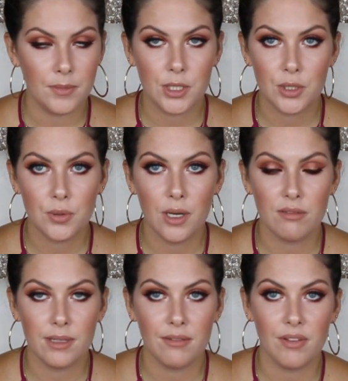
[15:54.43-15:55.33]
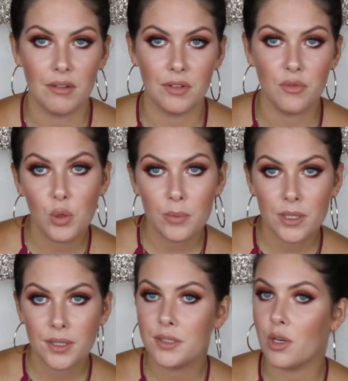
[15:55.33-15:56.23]
Two of my favorite
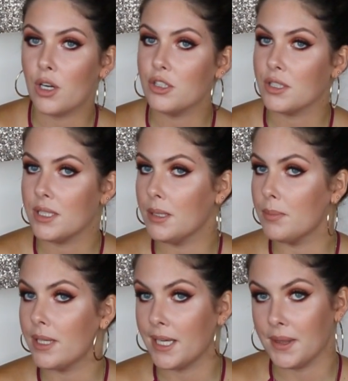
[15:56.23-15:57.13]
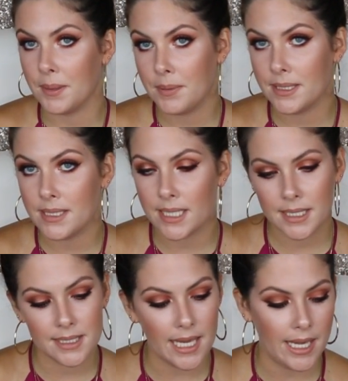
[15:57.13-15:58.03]
formulas are just the plain lippy
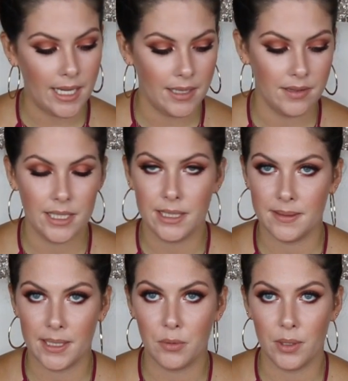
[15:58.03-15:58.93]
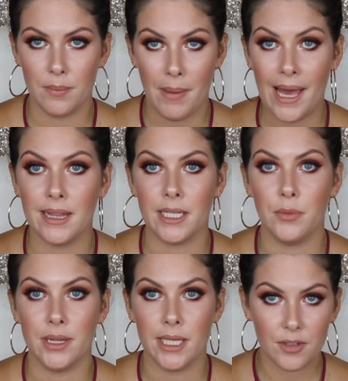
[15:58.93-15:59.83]
sticks and the matte liquid lip.